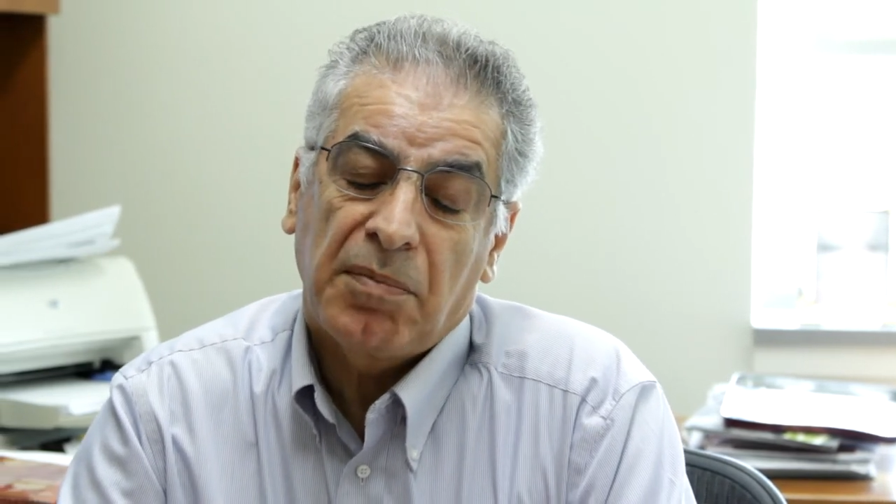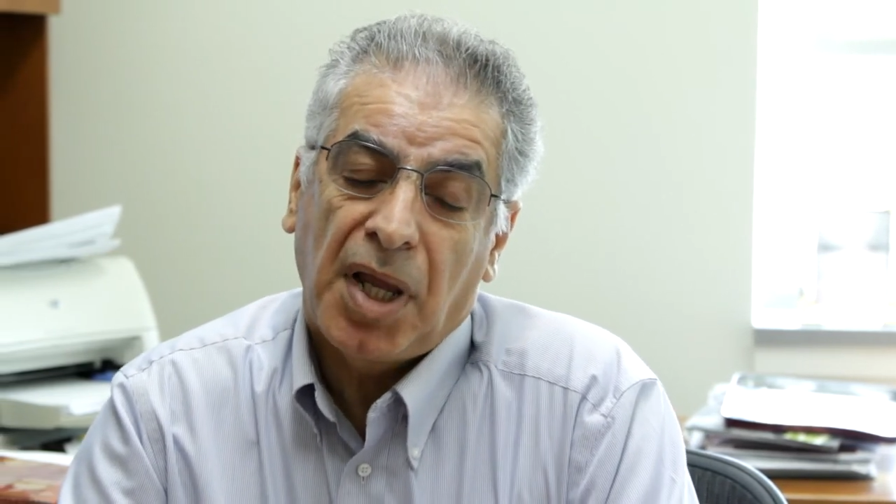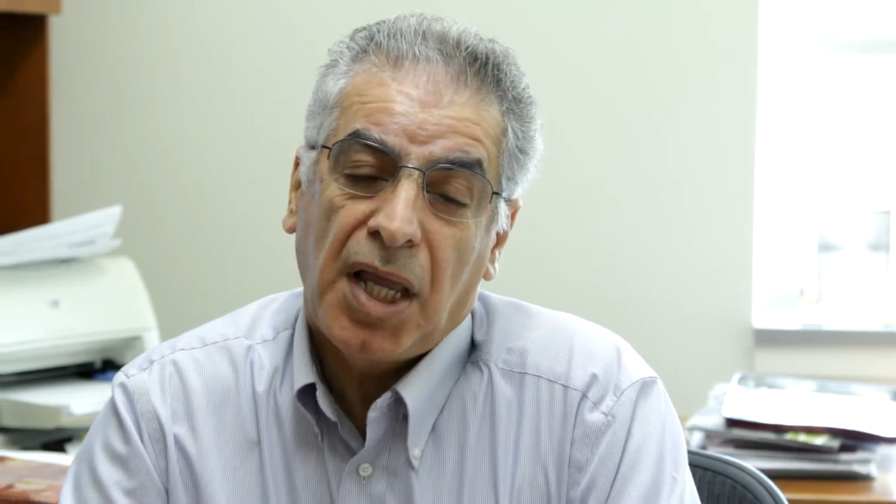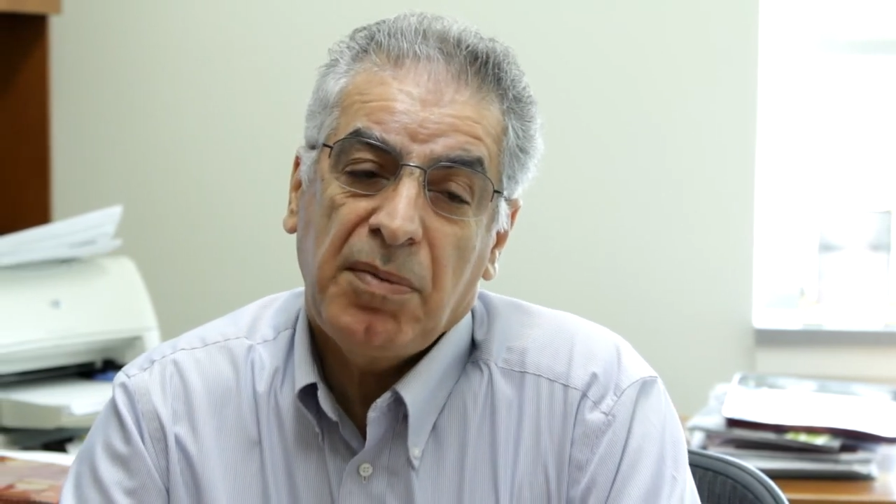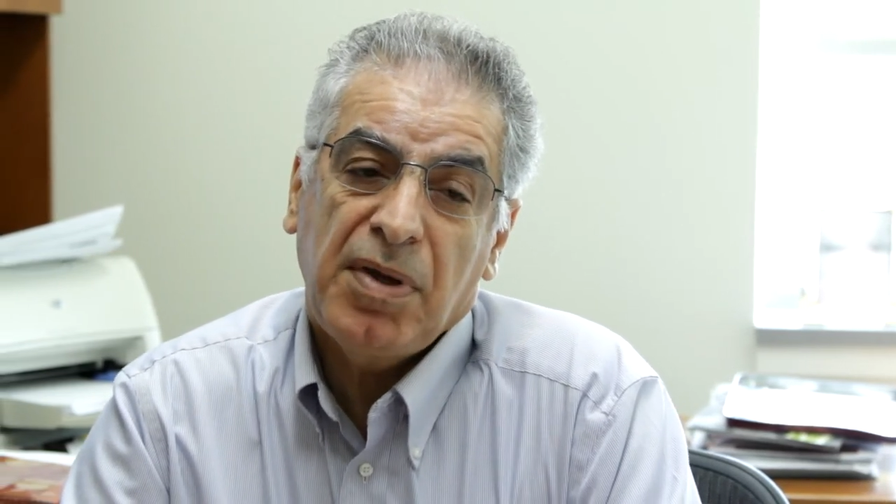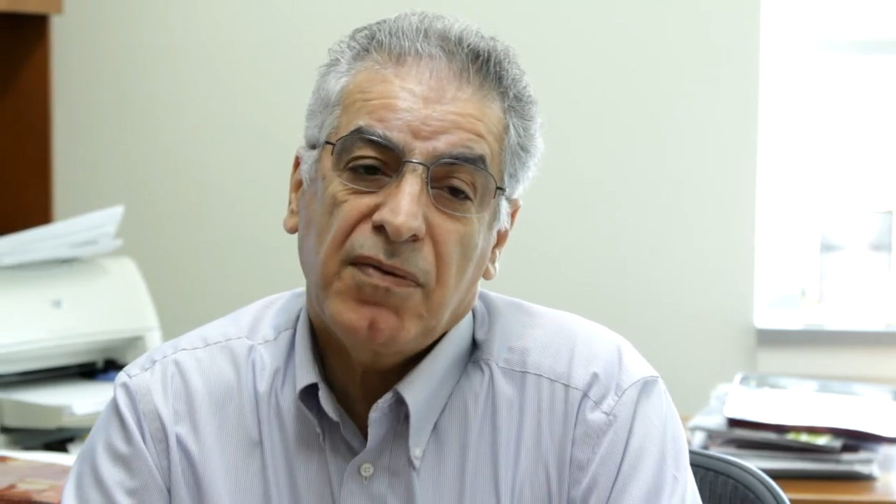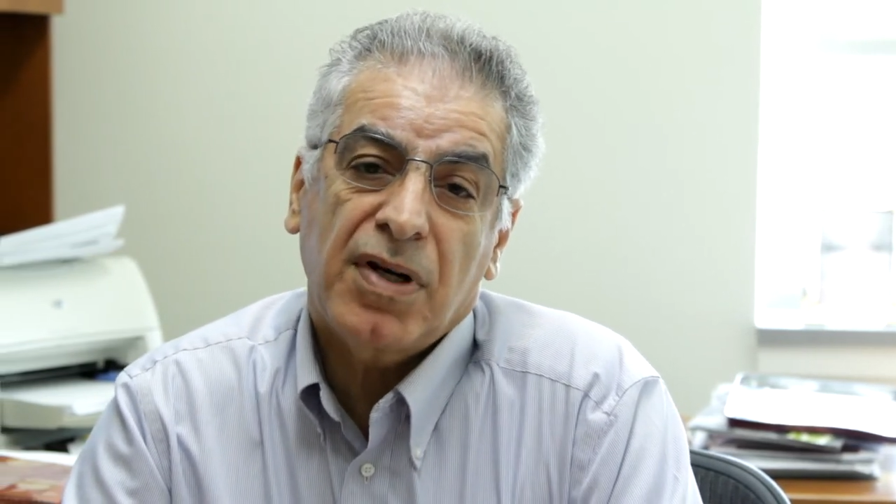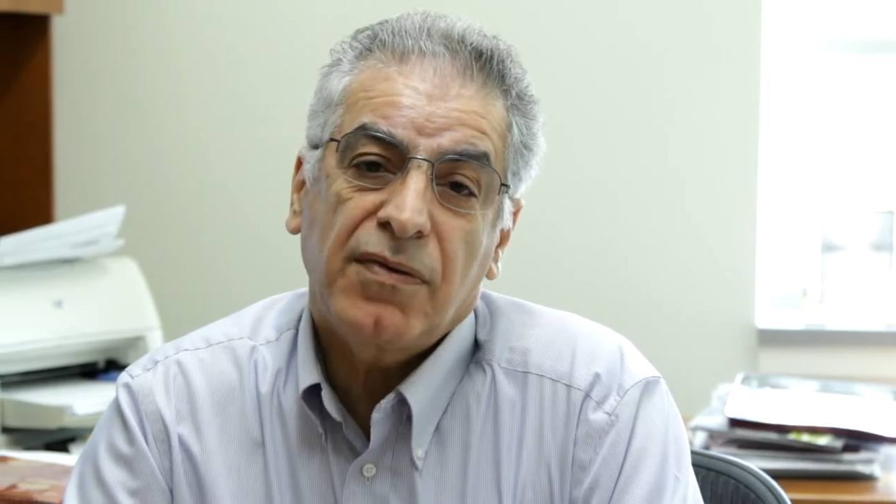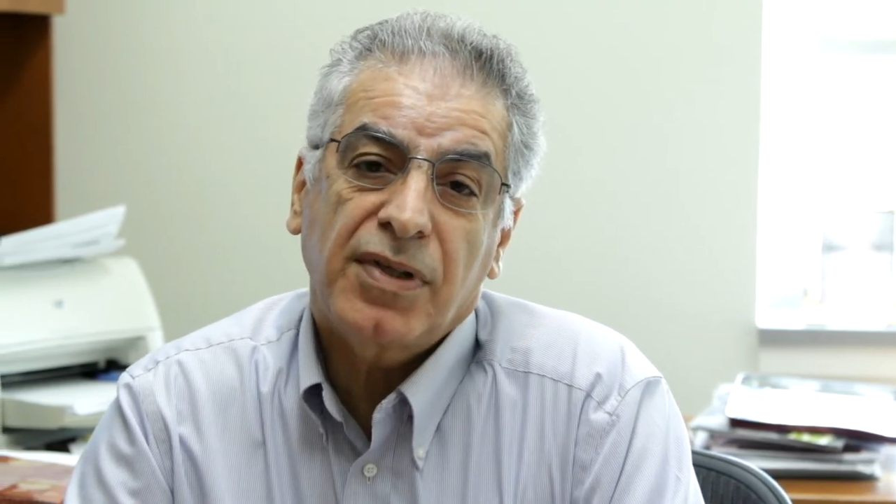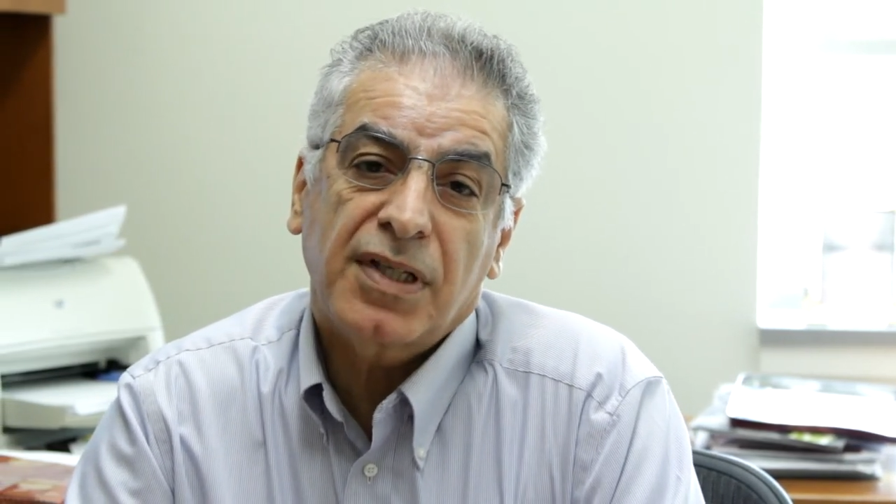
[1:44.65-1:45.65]
Maybe one
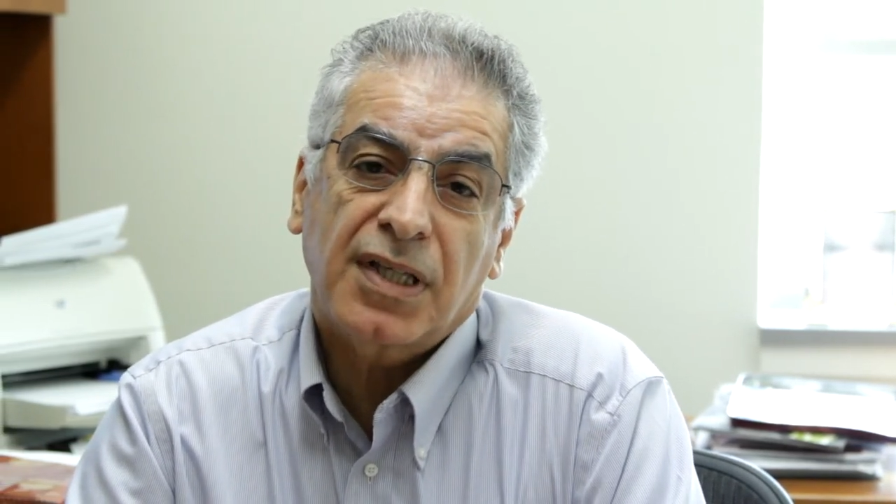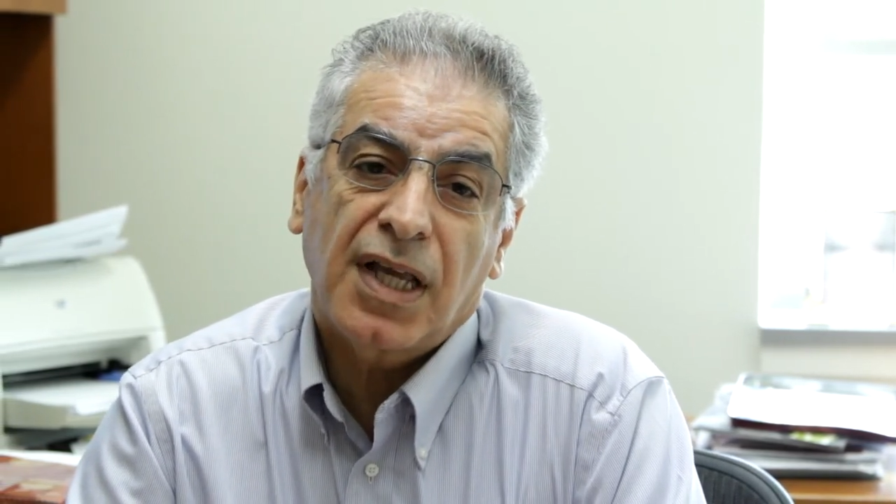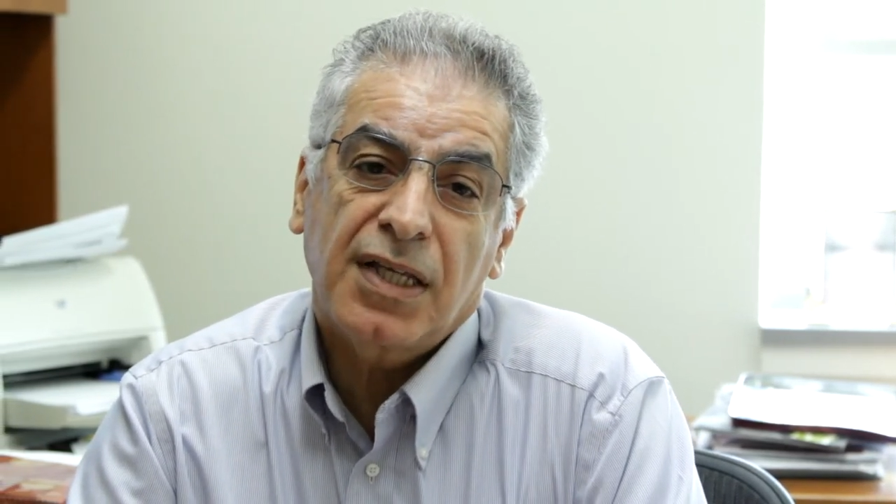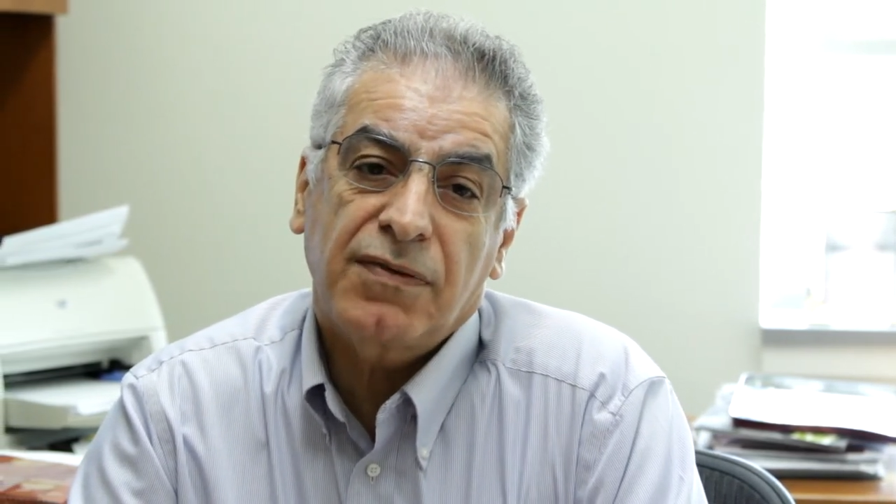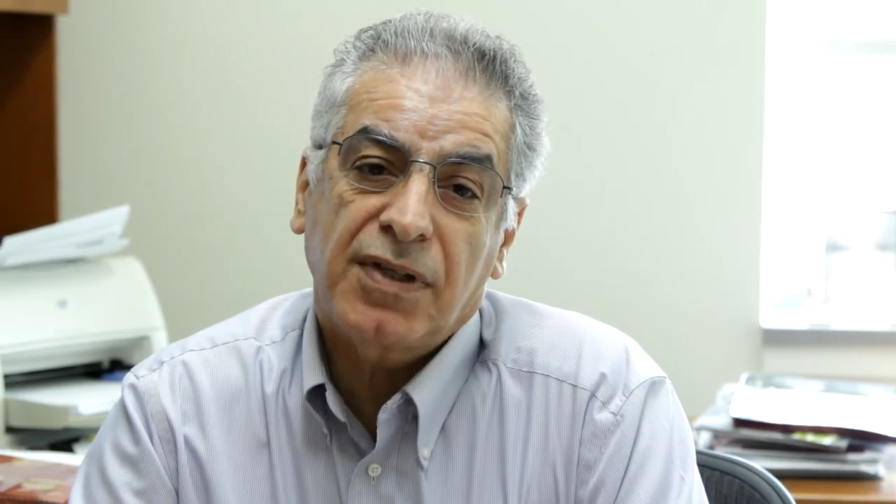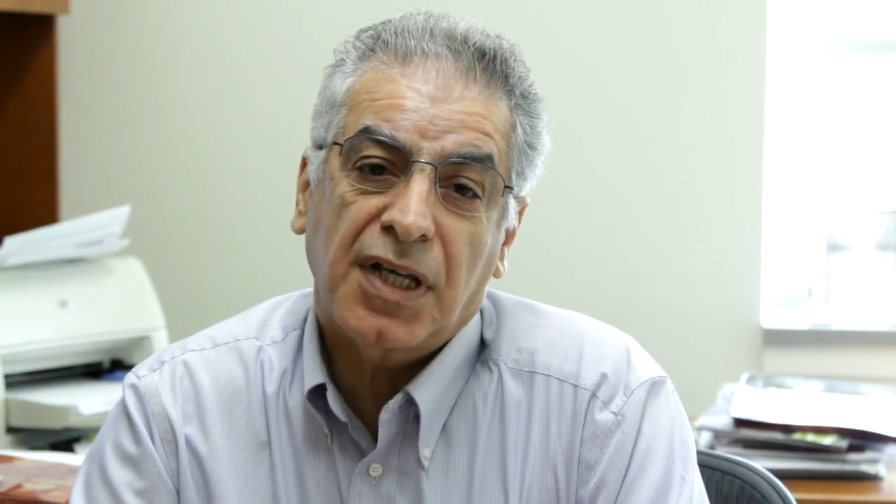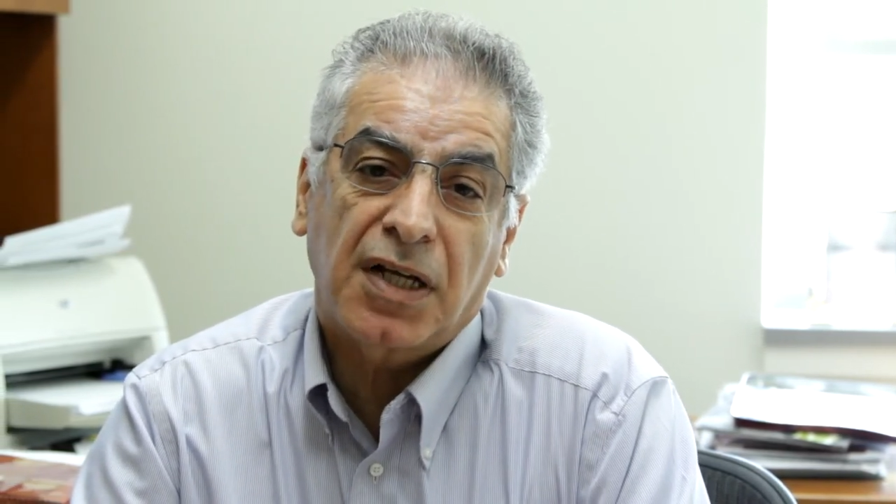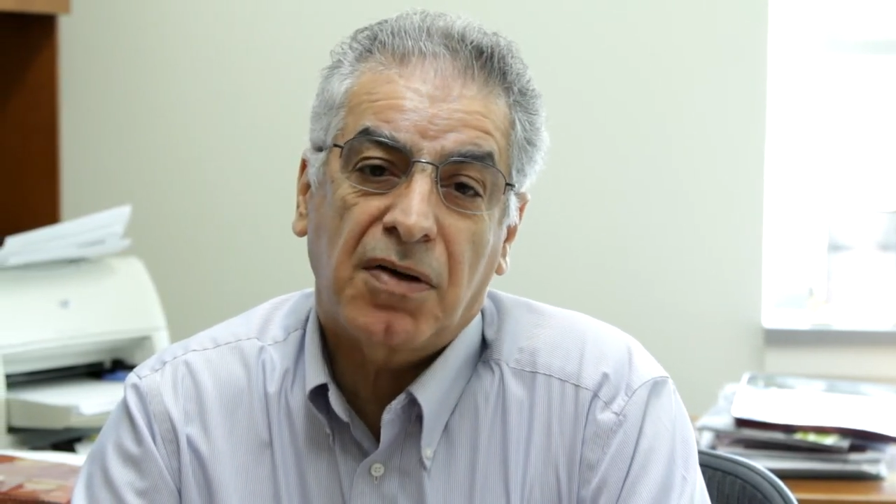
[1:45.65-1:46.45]
of these days we can